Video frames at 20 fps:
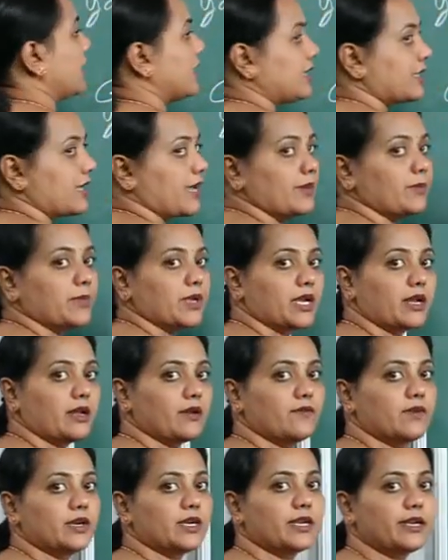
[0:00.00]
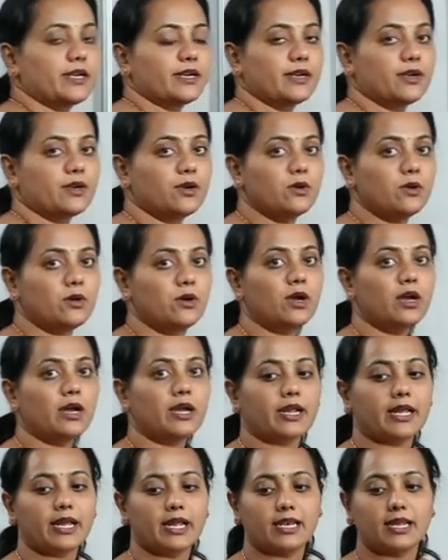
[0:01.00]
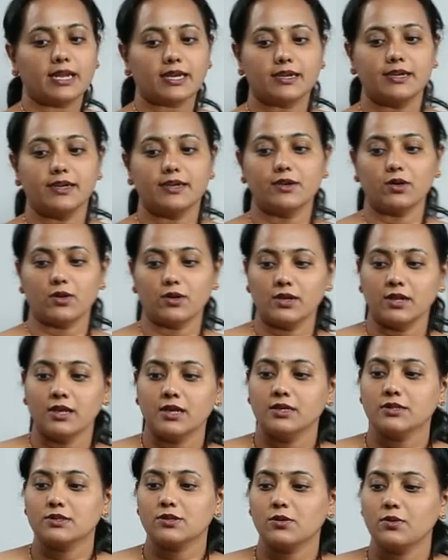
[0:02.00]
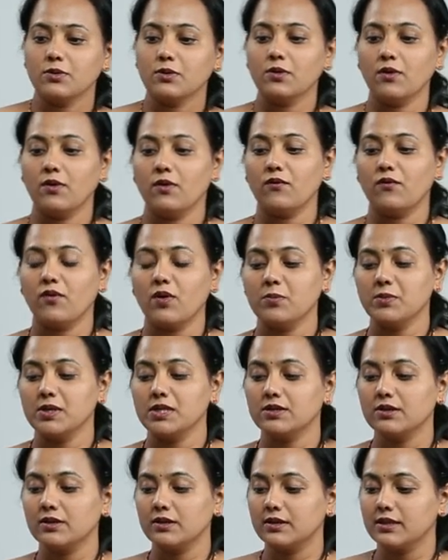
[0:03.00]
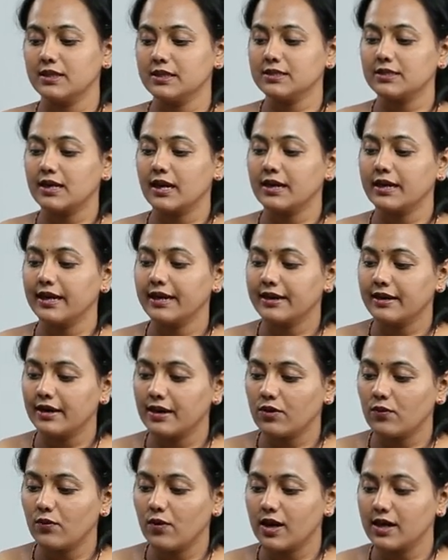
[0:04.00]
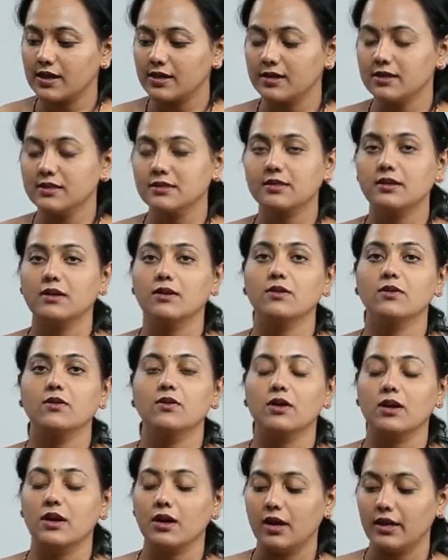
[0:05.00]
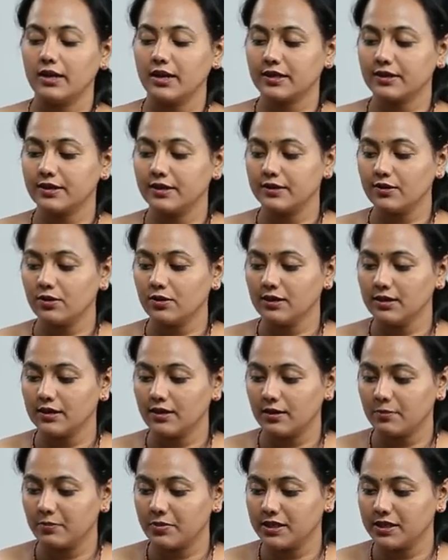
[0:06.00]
It can be converted into galactitol. So formation, this again requires galactitol.